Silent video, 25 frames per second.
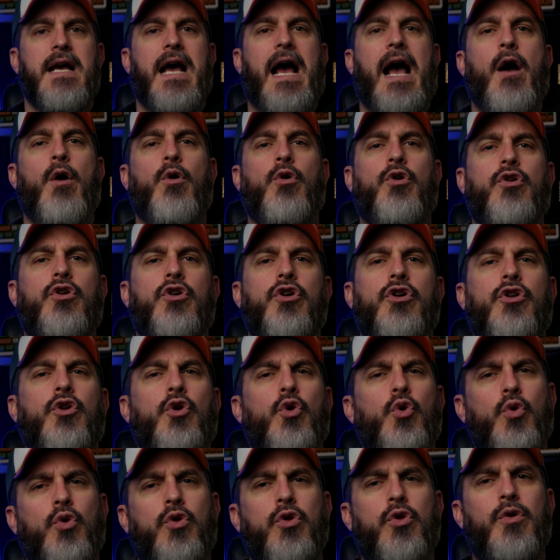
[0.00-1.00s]
How could
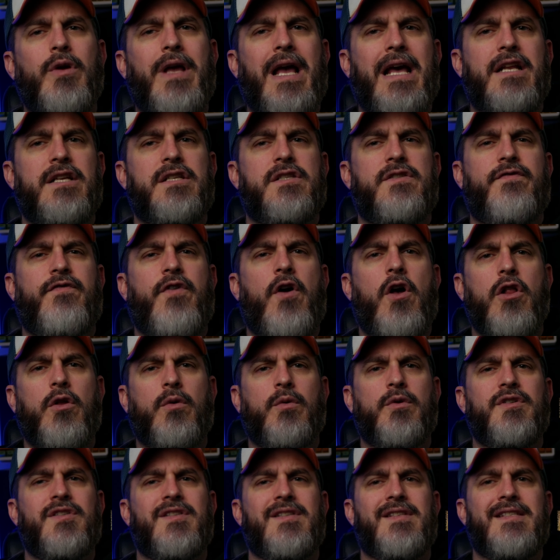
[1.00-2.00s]
Ugluk and his
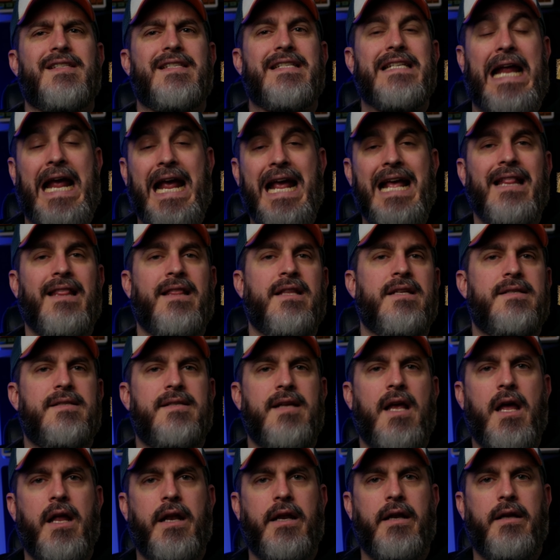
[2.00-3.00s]
followers stay in the
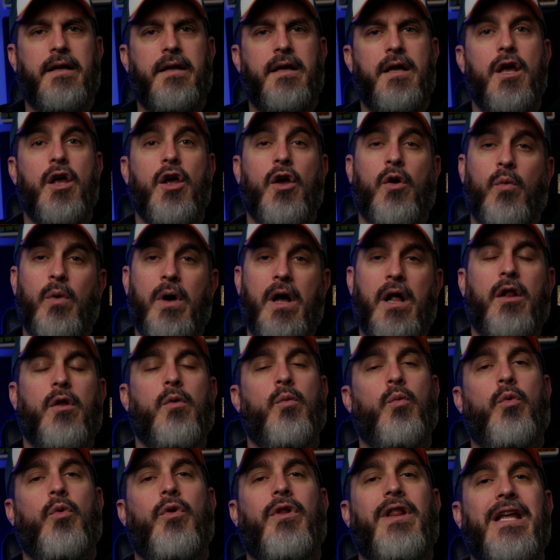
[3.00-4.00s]
sun? Well,
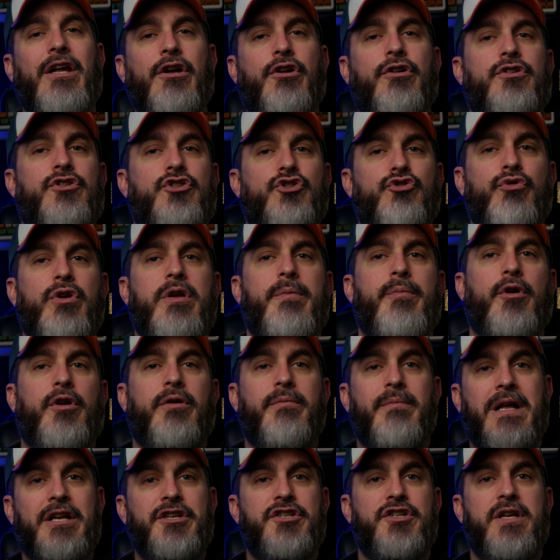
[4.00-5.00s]
we'll hear
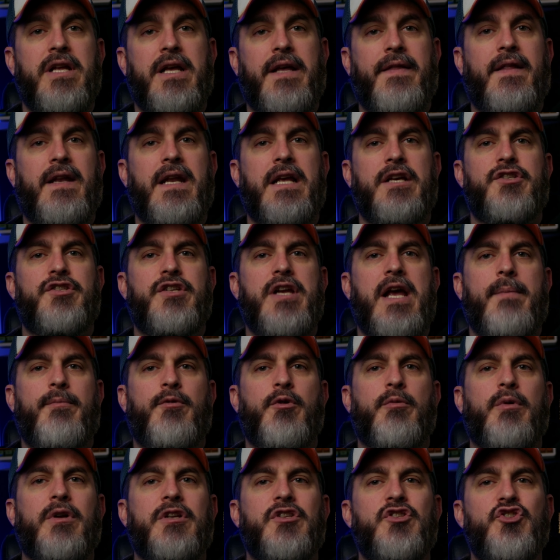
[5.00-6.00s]
Treebeard mention it in the next
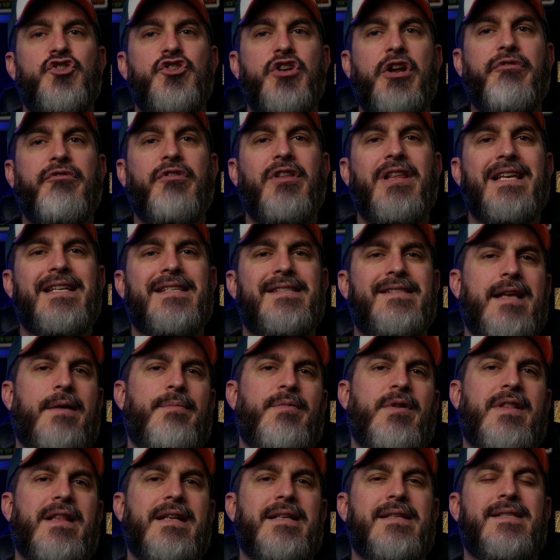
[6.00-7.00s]
chapter, but it's generally
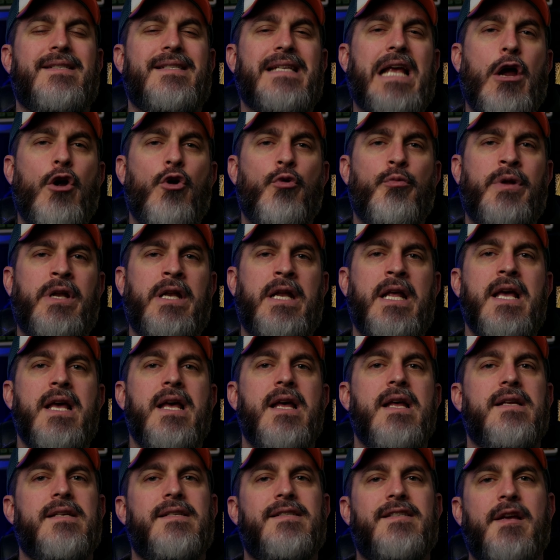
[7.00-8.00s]
accepted that Saruman
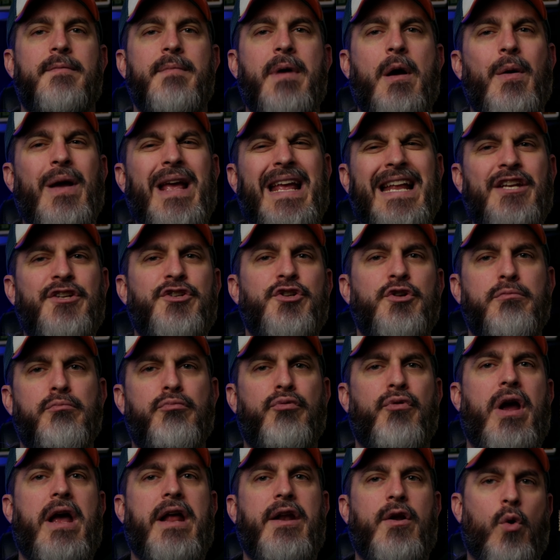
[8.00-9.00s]
somehow
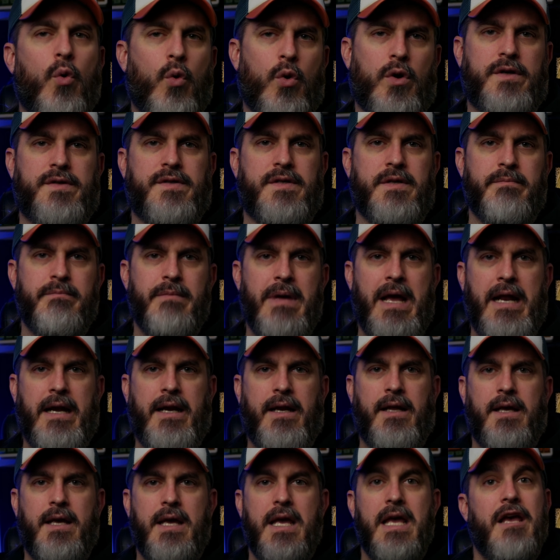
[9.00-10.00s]
interbred orcs and men.
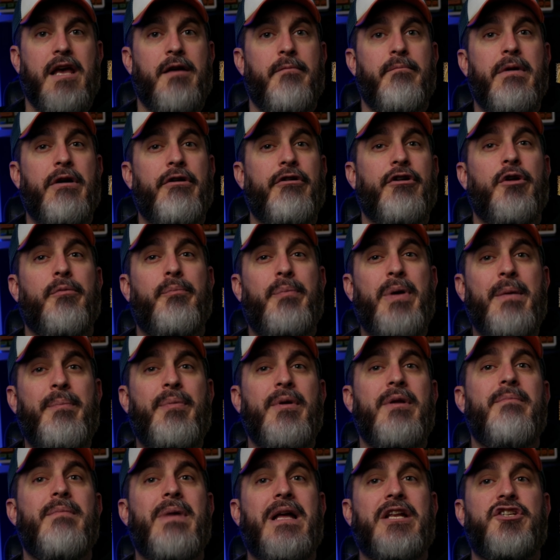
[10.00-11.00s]
Merrier
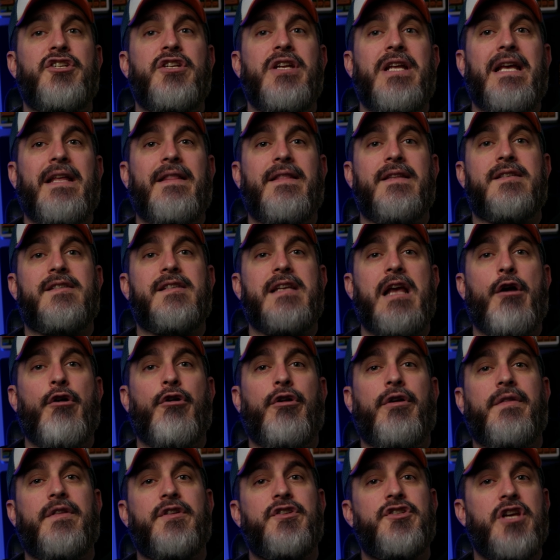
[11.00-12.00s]
Pippin mentioned it in the
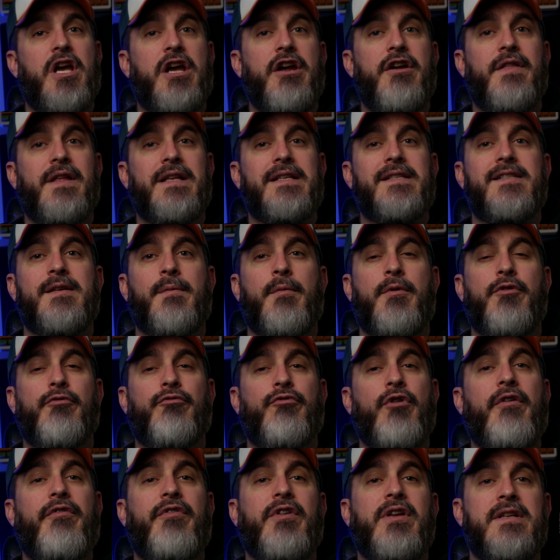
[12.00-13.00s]
Scouring of the Shire that some of the
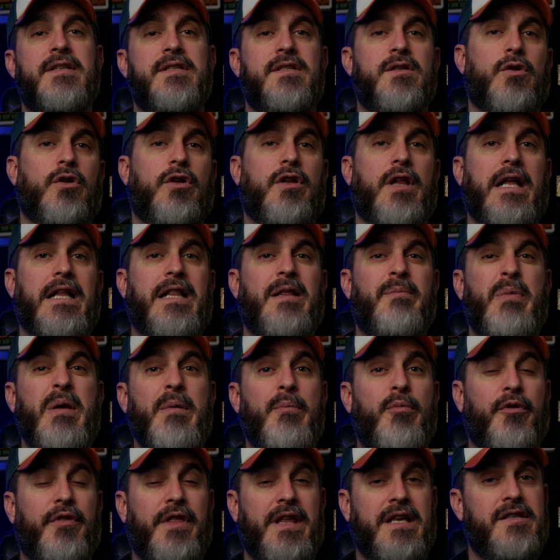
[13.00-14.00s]
ruffians look like
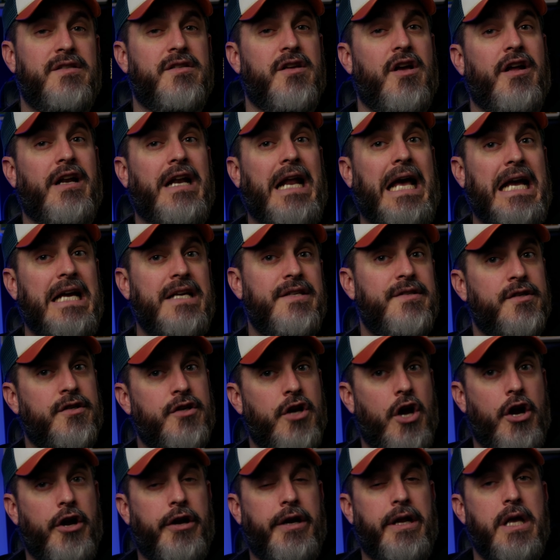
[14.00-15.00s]
people they saw in
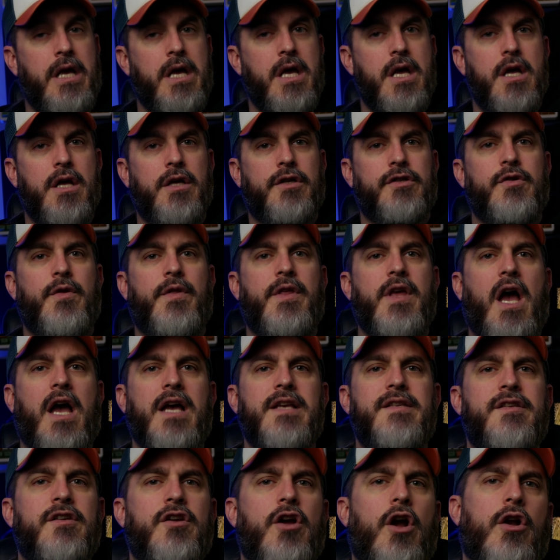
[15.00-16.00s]
Isengard, so the
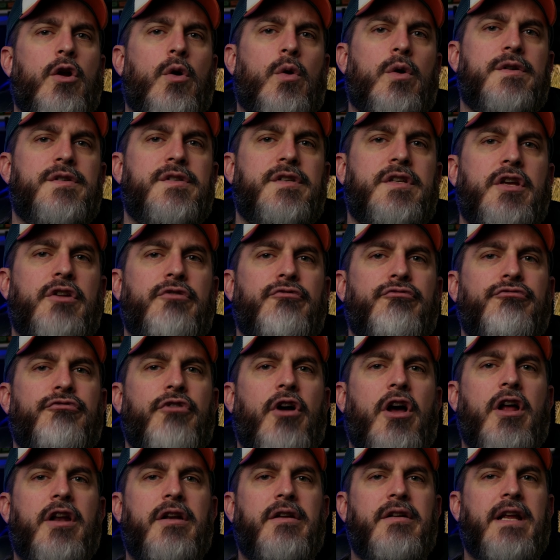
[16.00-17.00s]
Isengard orcs can
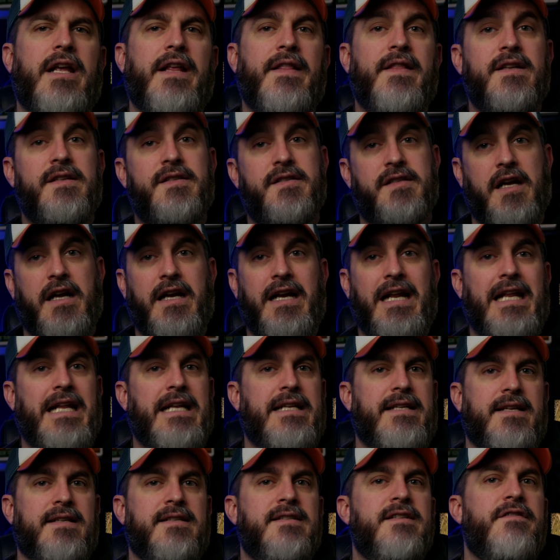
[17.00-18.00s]
run in the sun and
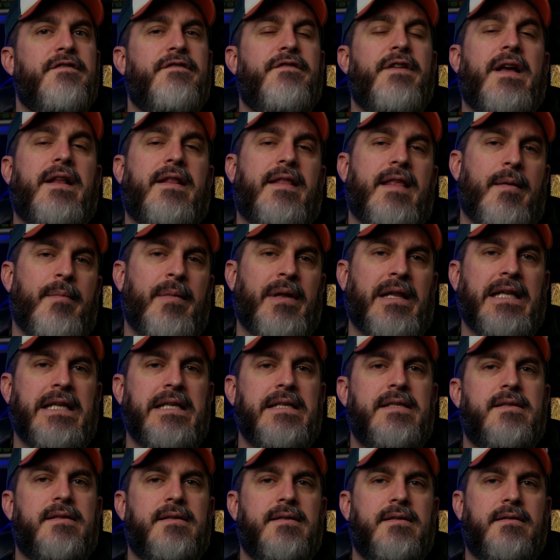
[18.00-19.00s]
it doesn't affect them, at
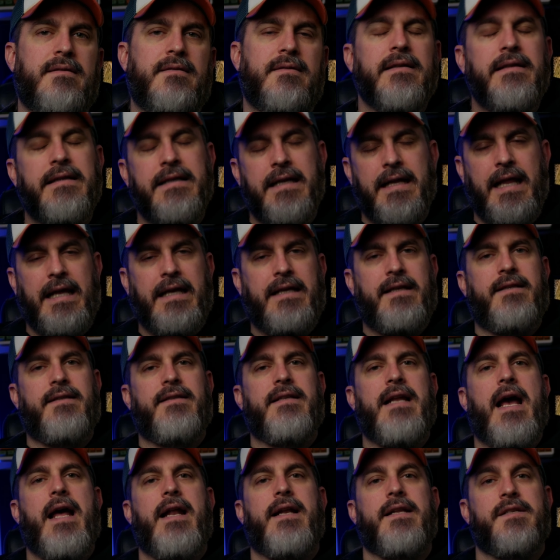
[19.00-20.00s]
least like
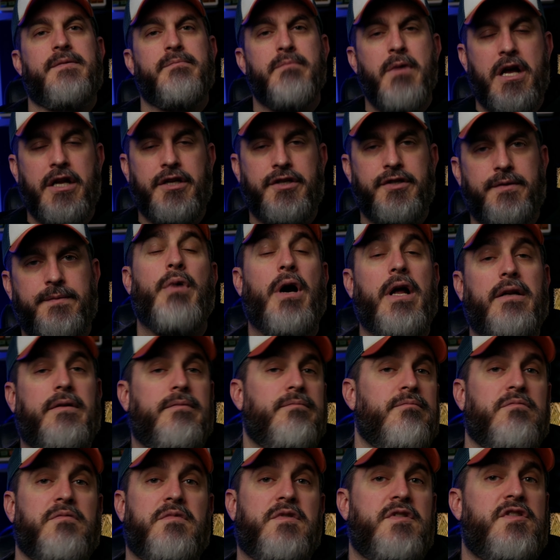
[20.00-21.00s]
not as much. But
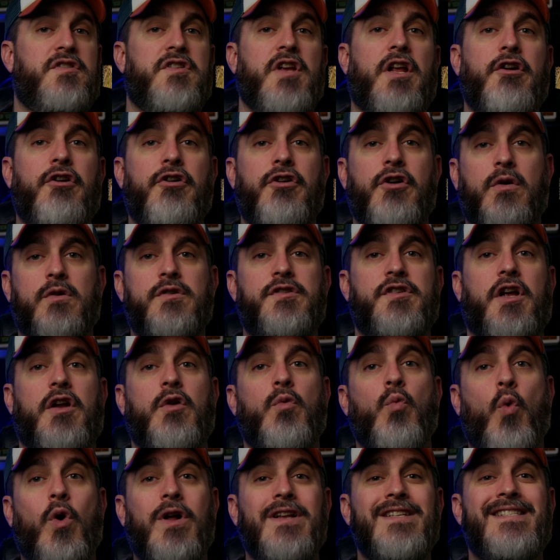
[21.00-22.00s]
sun or no
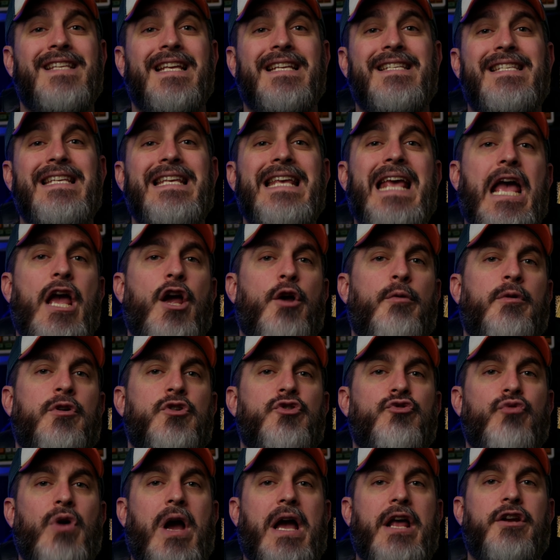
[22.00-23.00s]
sun, once they see
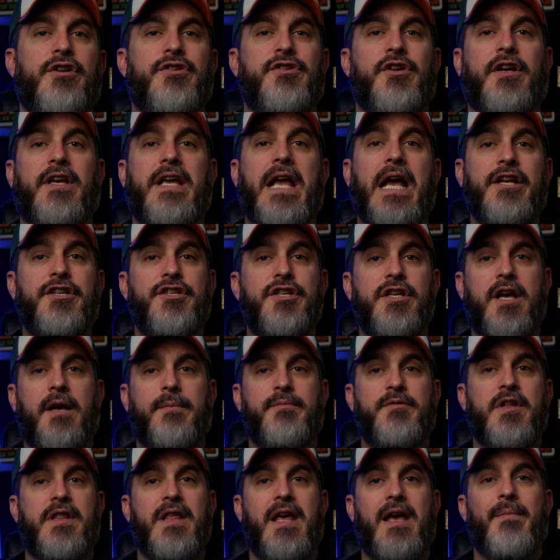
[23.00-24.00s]
Eomer's riders are catching
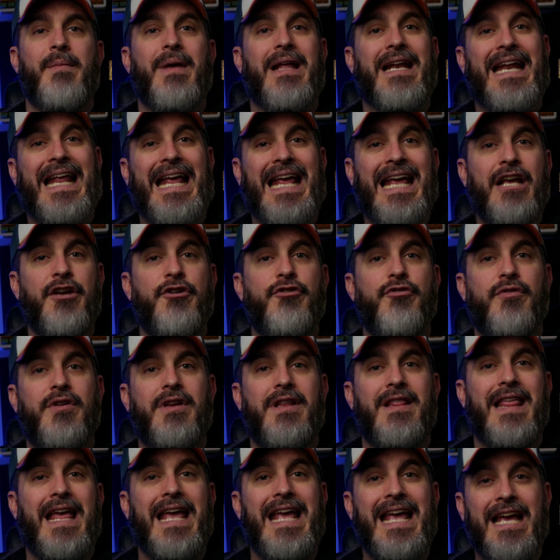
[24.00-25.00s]
up to them and incre
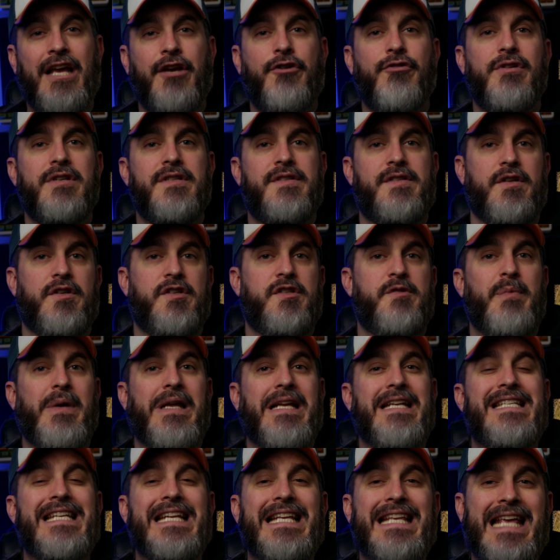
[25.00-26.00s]
they increase their
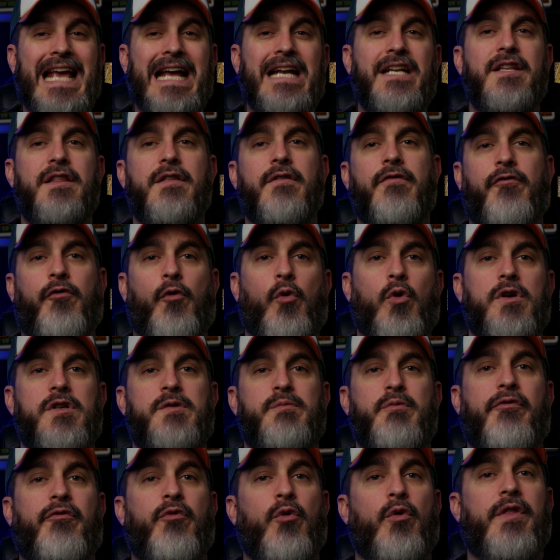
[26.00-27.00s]
speed to get to the
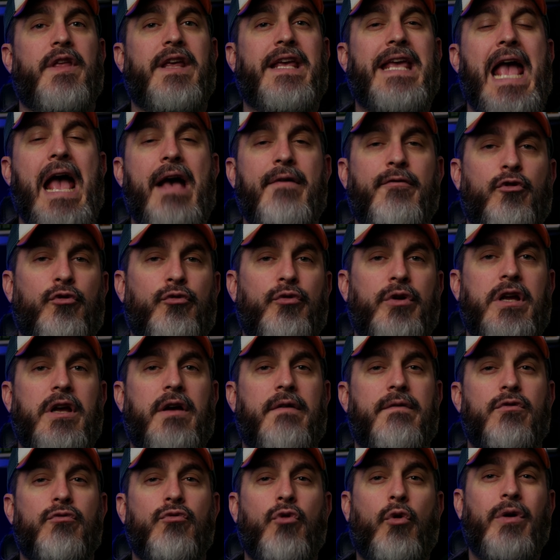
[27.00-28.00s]
forest before the cavalry
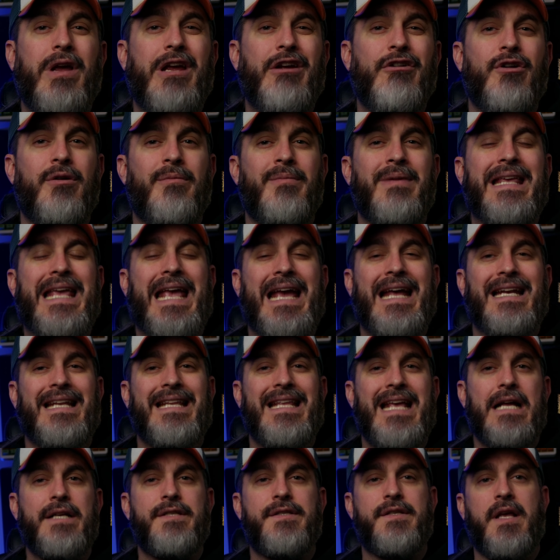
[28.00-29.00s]
of the Rohirrim can
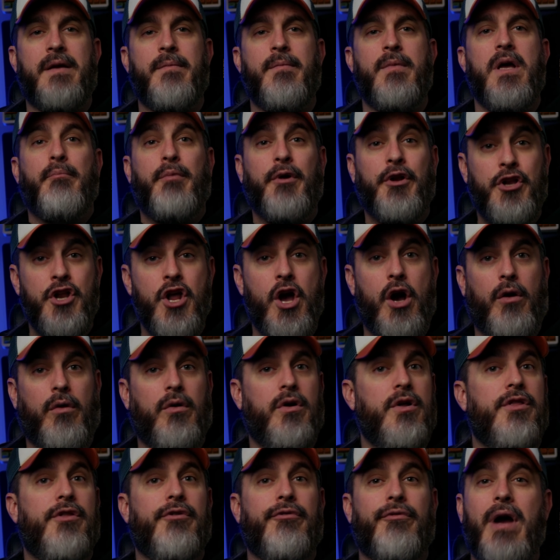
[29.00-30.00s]
catch them, but no,
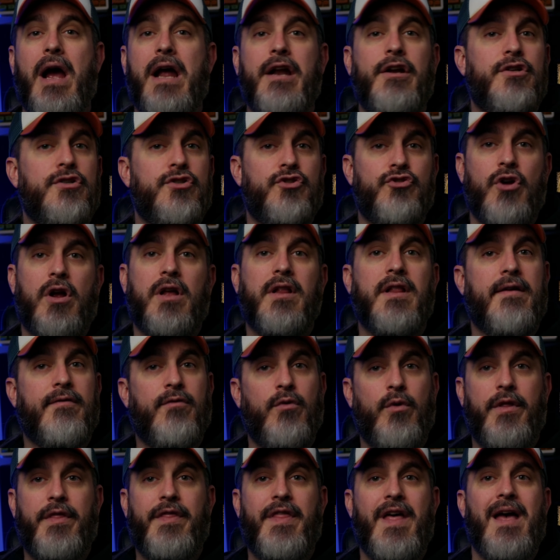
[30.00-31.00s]
the riders draw
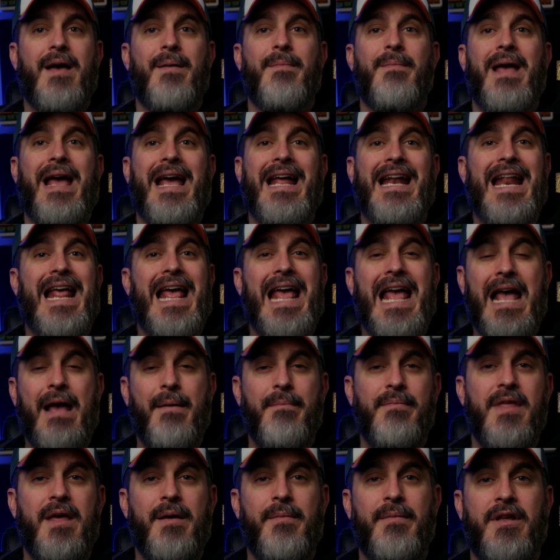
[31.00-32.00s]
level with them and
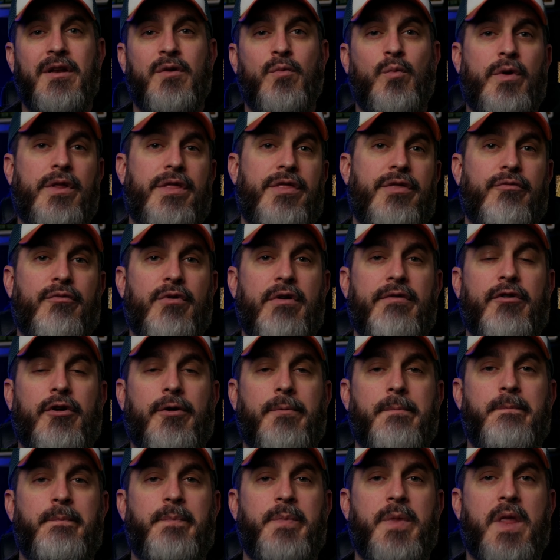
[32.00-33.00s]
hem them in with the river.